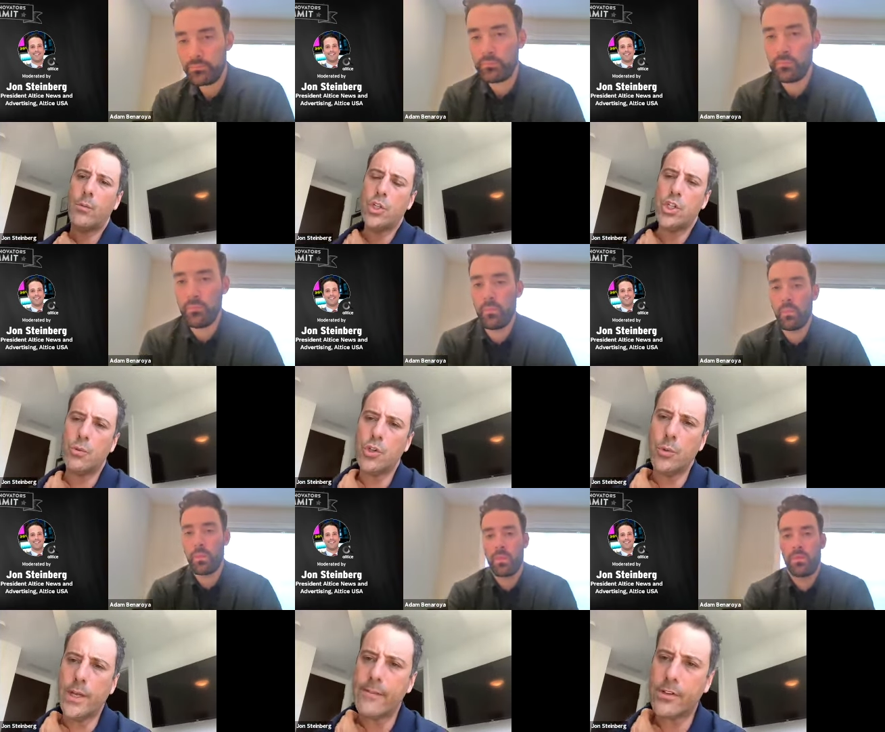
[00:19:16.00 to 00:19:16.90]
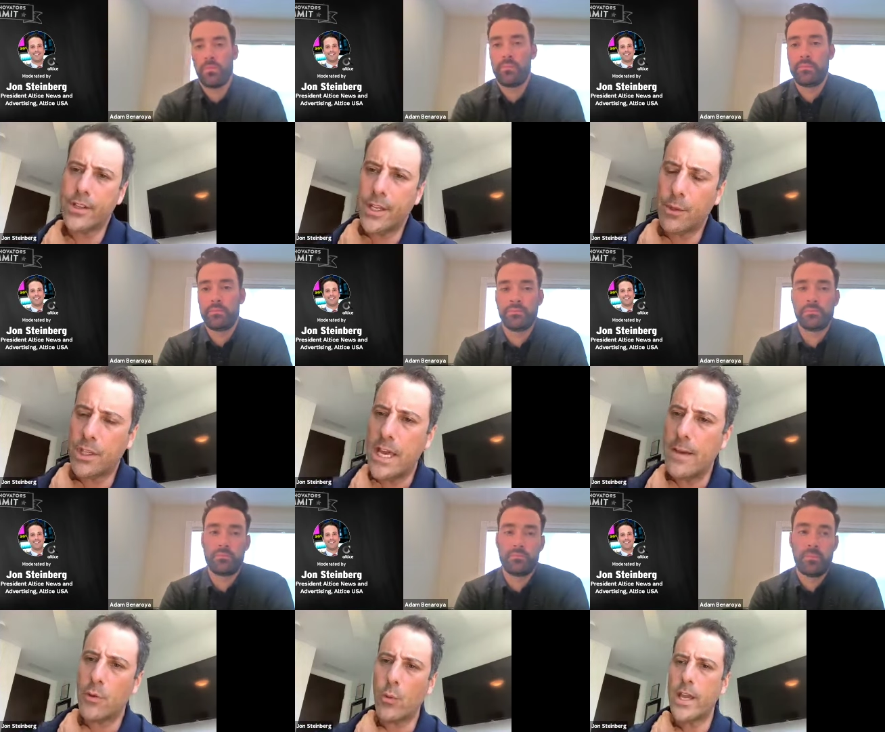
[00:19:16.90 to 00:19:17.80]
Speaker 1: wish you were doing everything with
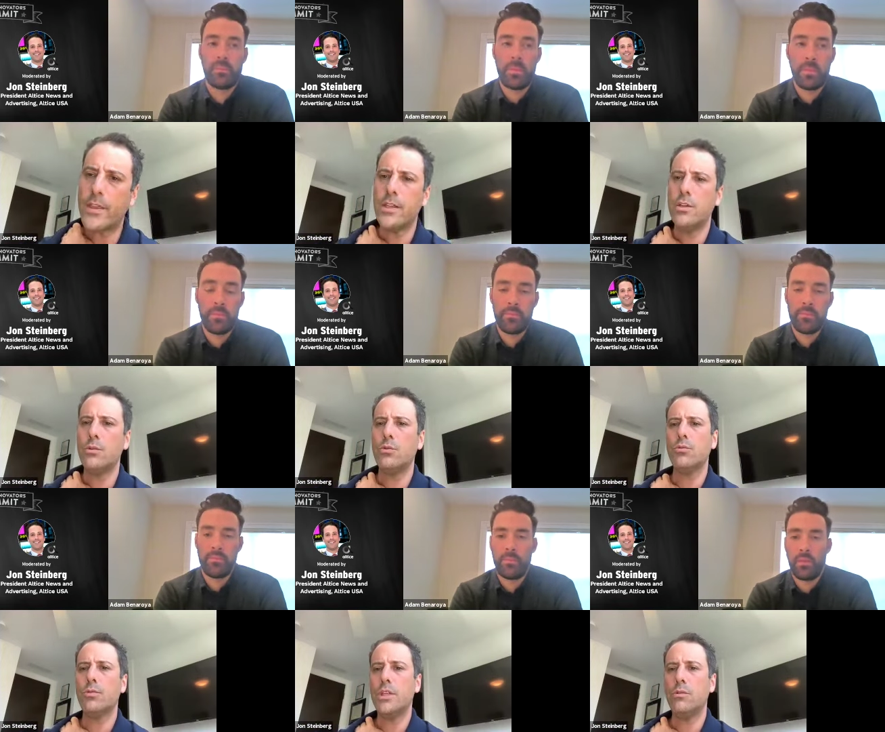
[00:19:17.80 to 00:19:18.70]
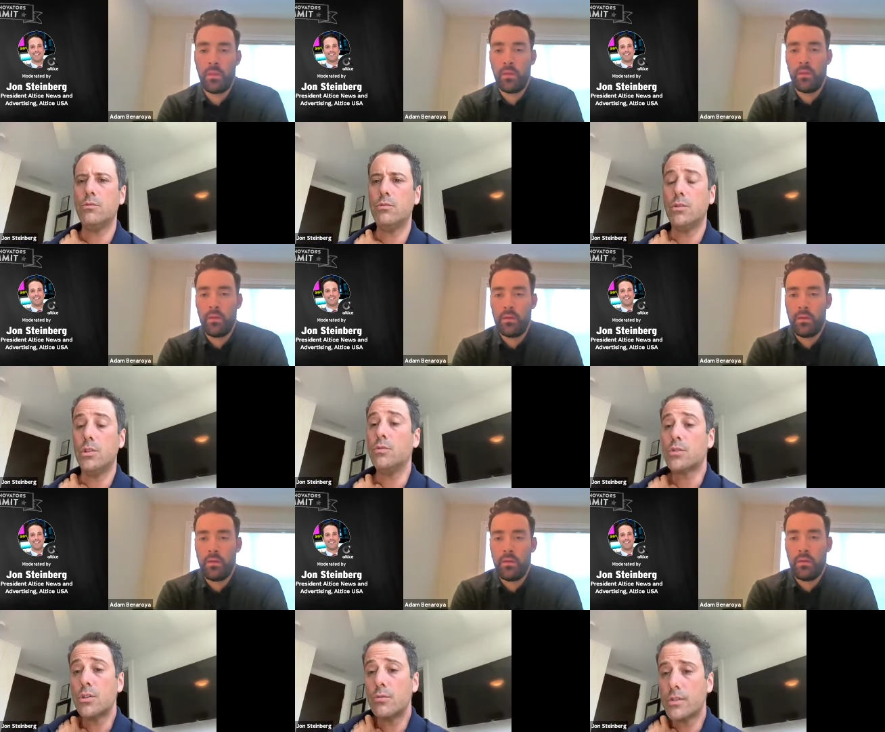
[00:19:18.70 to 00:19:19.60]
them the way that you that you
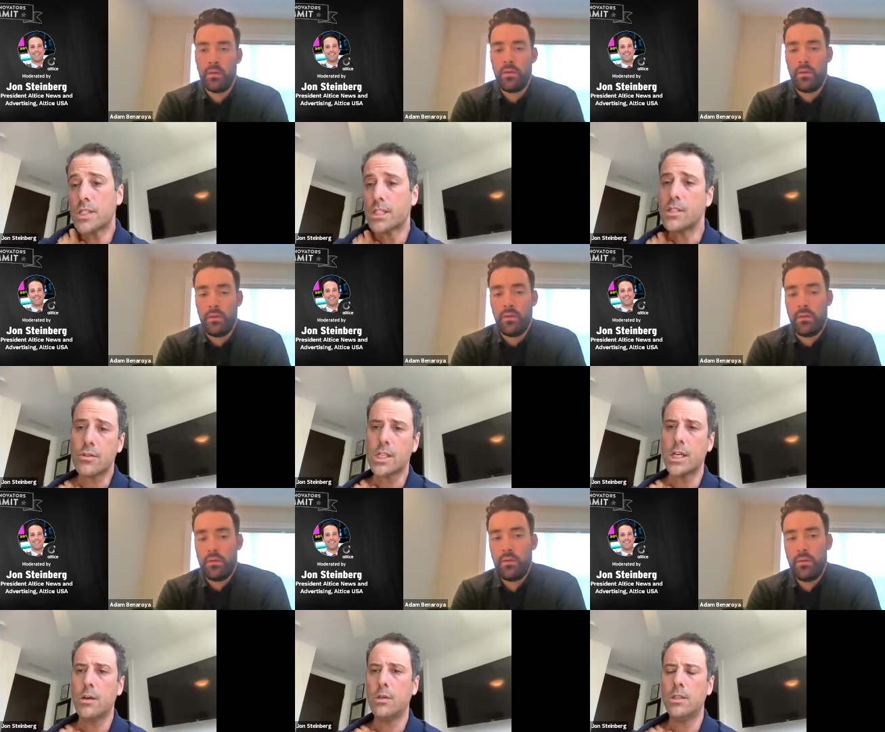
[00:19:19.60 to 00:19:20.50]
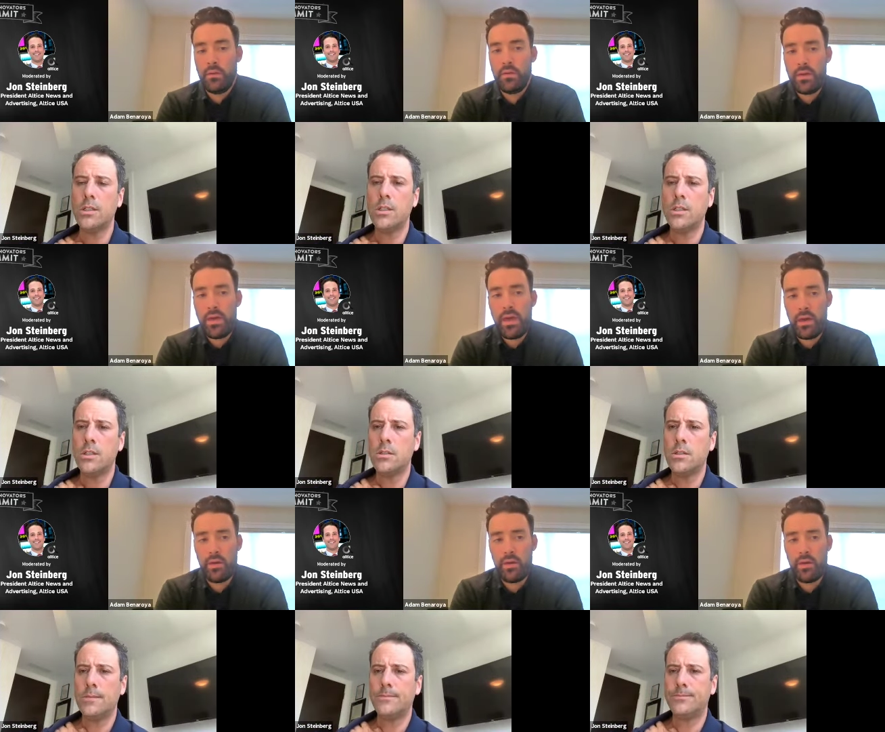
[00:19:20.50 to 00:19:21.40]
used to six years ago?
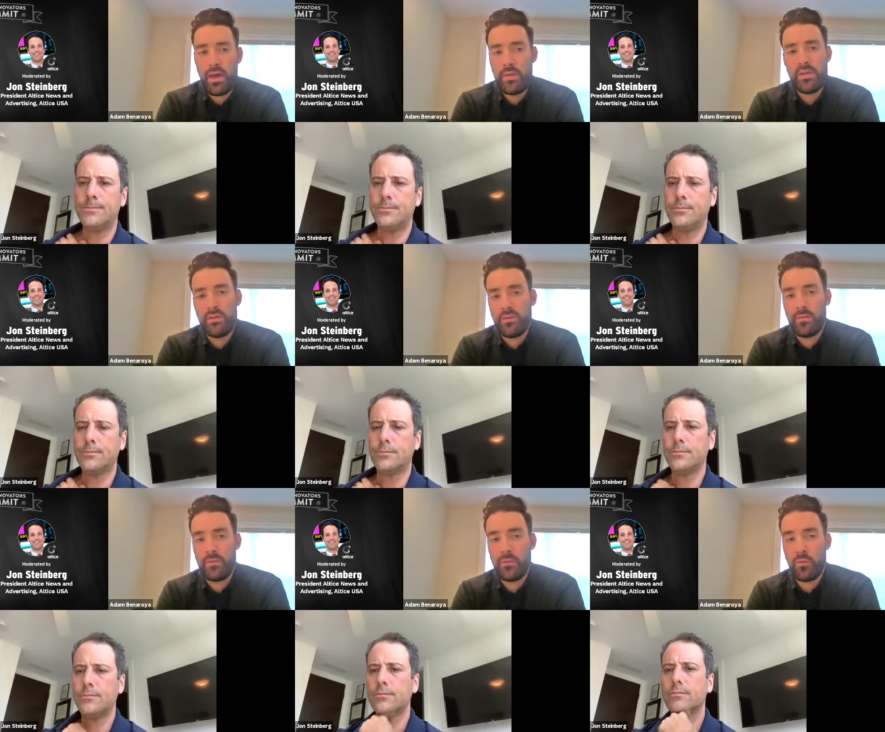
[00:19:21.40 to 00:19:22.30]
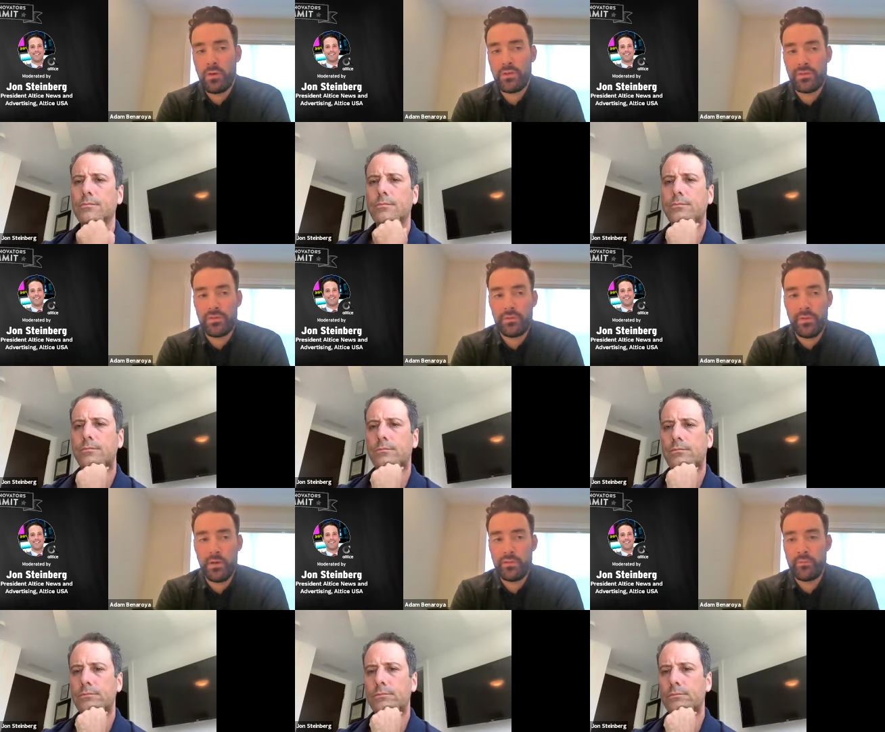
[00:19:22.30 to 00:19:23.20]
Speaker 2: Yeah. I mean, of, of
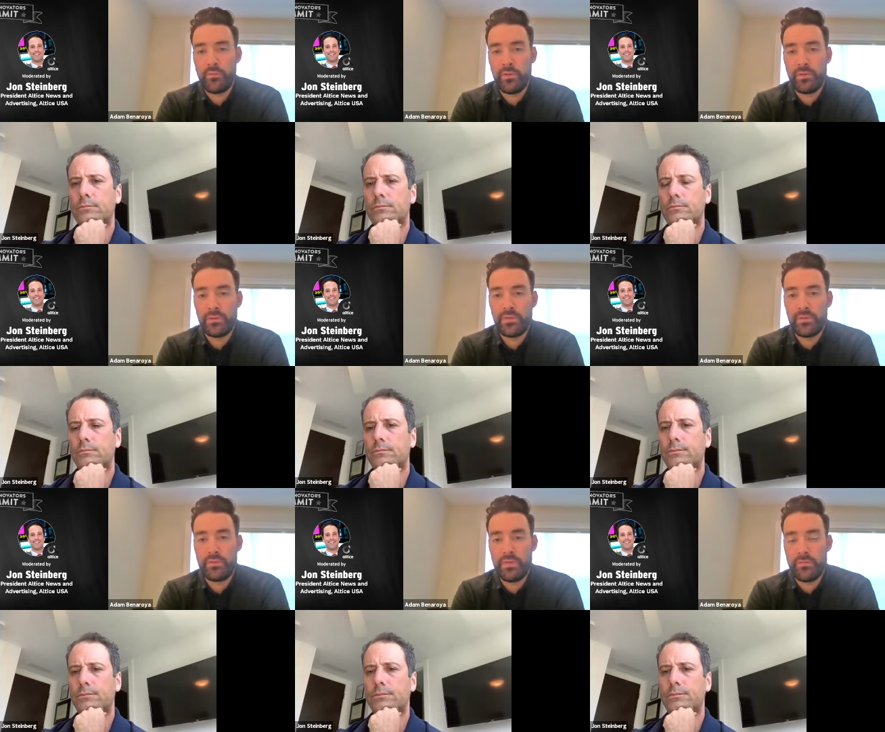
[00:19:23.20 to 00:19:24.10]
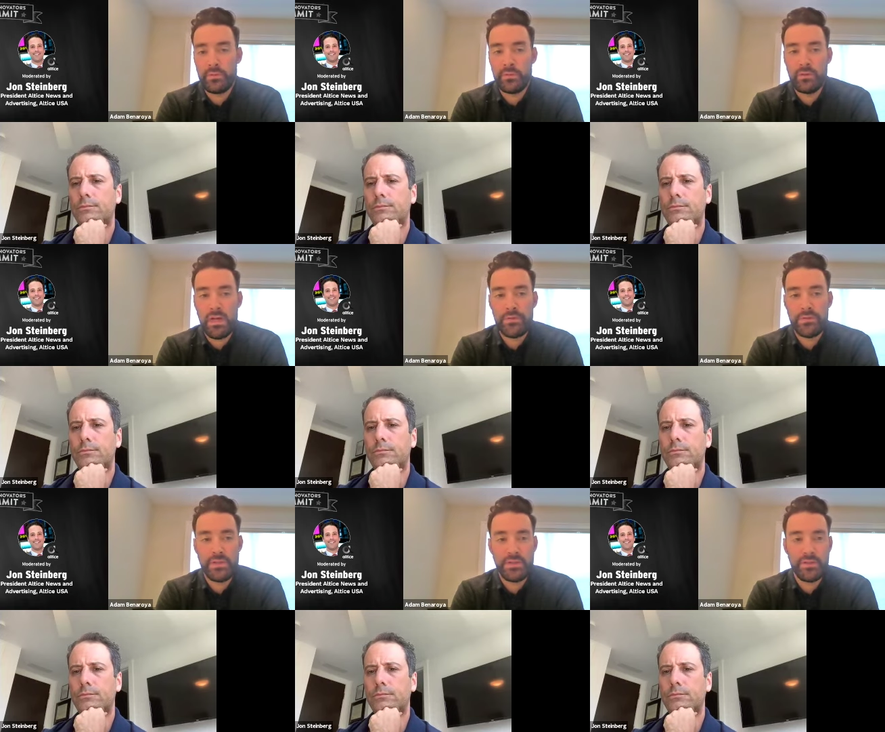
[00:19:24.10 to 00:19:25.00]
course, there are some of those difficult
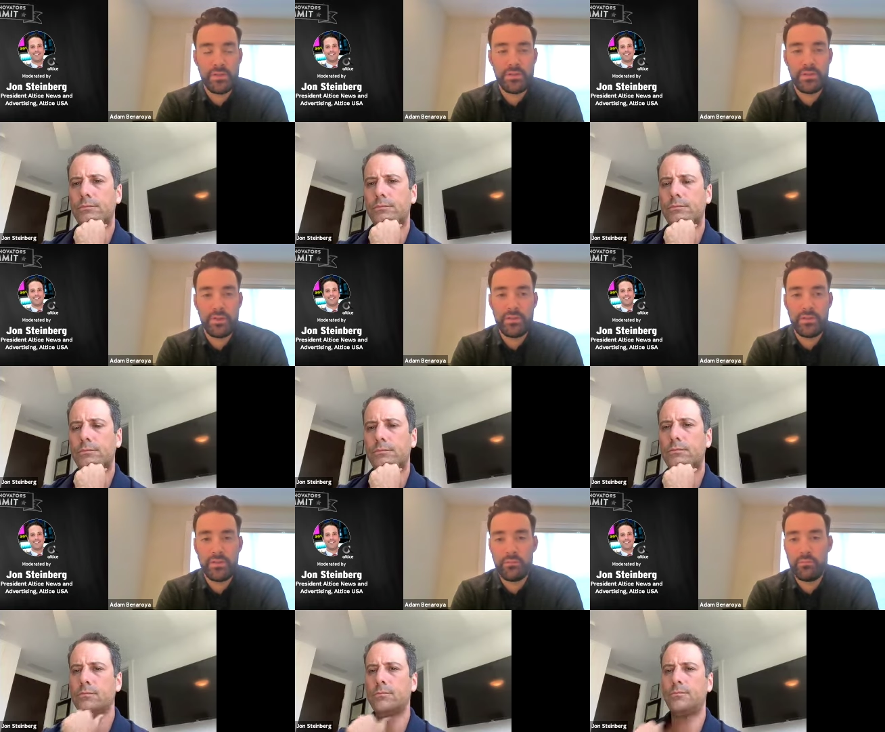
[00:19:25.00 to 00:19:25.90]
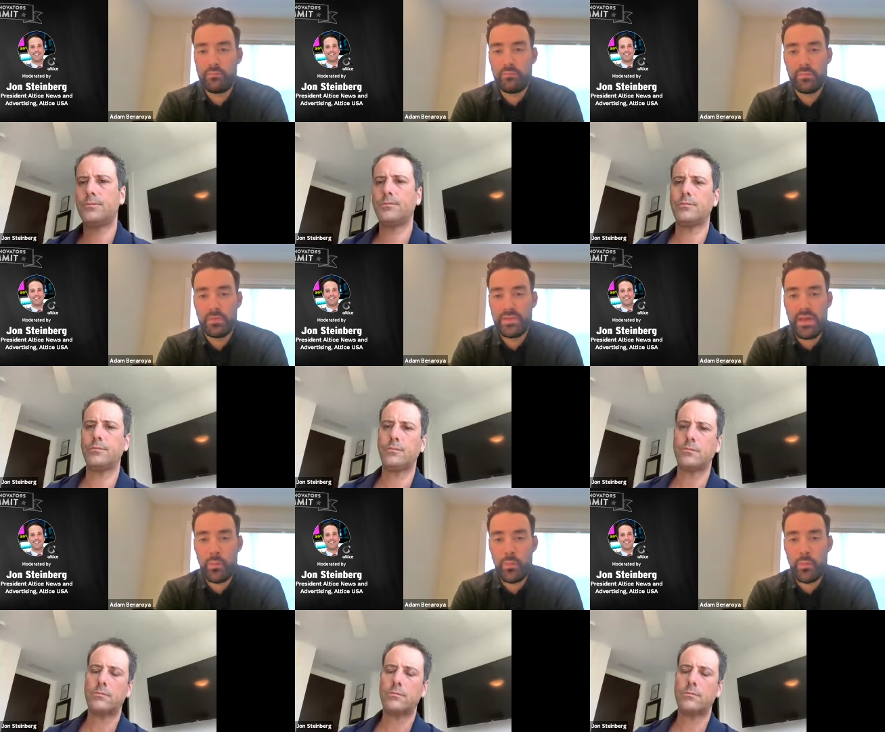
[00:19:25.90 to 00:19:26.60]
conversations initially to say